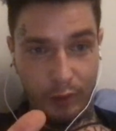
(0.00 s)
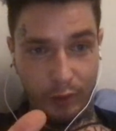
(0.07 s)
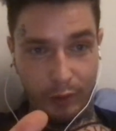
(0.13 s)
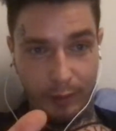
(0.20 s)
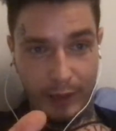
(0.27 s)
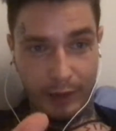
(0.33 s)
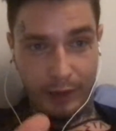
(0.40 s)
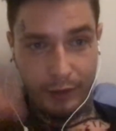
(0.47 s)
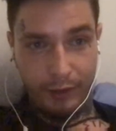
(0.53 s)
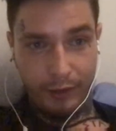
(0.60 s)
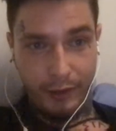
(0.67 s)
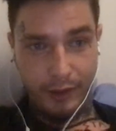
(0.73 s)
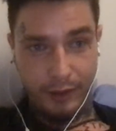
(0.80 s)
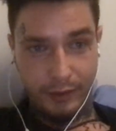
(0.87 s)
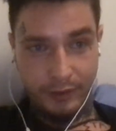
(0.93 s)
neural
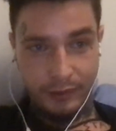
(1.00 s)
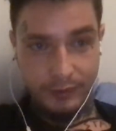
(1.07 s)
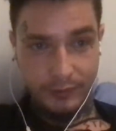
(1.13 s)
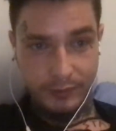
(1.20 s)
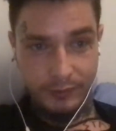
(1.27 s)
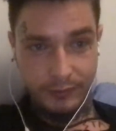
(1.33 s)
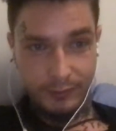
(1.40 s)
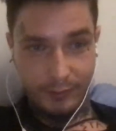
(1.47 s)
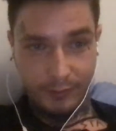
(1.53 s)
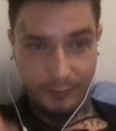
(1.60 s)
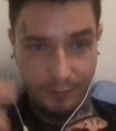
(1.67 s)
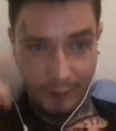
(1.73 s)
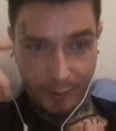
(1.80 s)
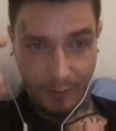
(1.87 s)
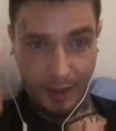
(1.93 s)
monitoring,
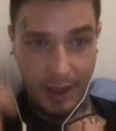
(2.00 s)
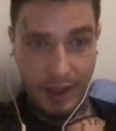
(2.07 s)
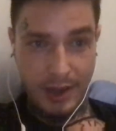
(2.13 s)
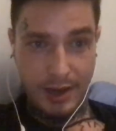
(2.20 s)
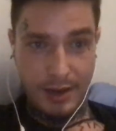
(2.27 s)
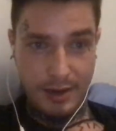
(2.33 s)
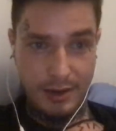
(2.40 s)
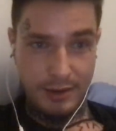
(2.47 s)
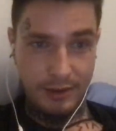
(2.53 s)
but mine,